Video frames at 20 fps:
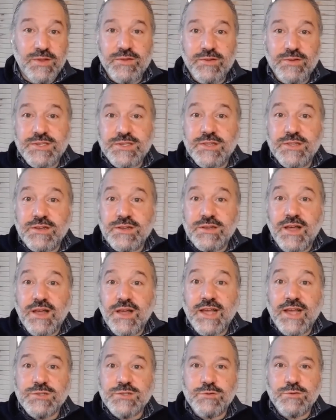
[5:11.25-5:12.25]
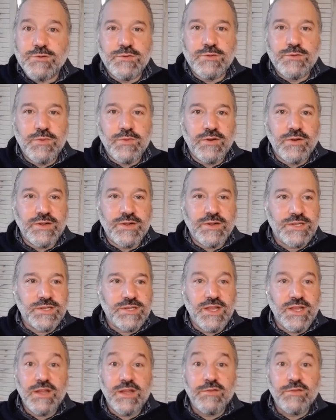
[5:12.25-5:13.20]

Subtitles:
whether it's in the classroom or it's in